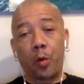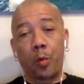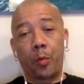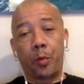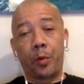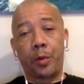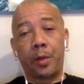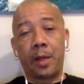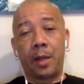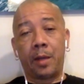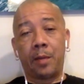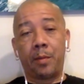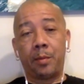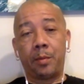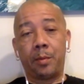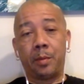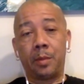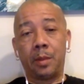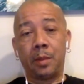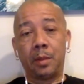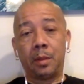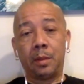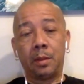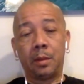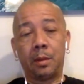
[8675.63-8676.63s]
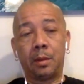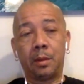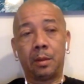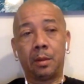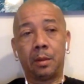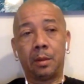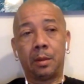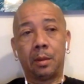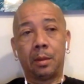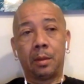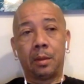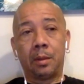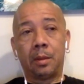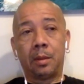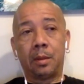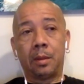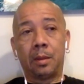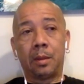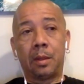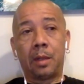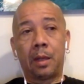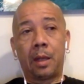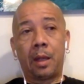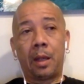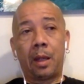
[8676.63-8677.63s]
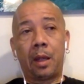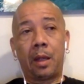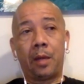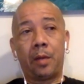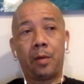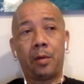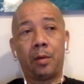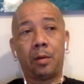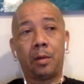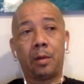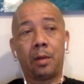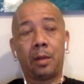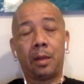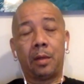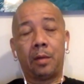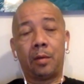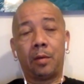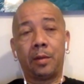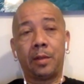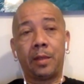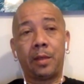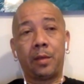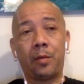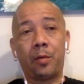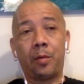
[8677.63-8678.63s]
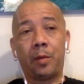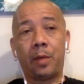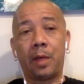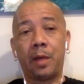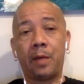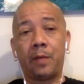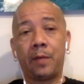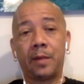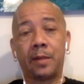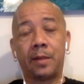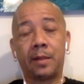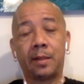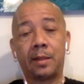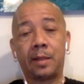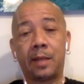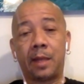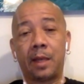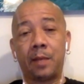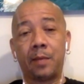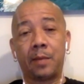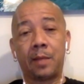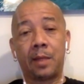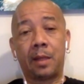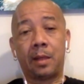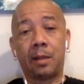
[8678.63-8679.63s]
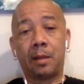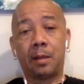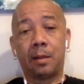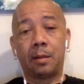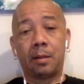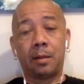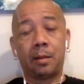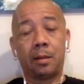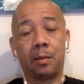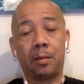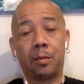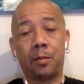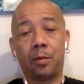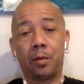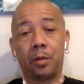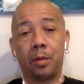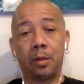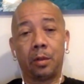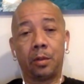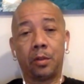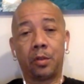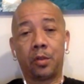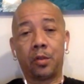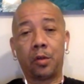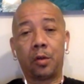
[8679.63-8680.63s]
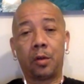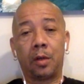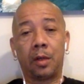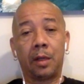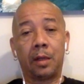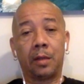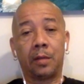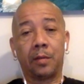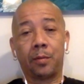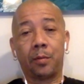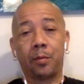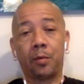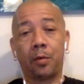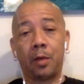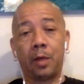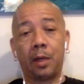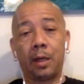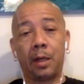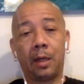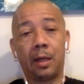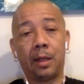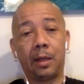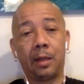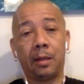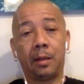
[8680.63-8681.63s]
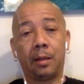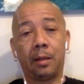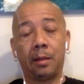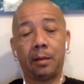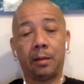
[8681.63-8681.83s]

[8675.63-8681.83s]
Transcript: with them I, I don't I don't think we'll ever see times like that anymore. Jugglerz, boy.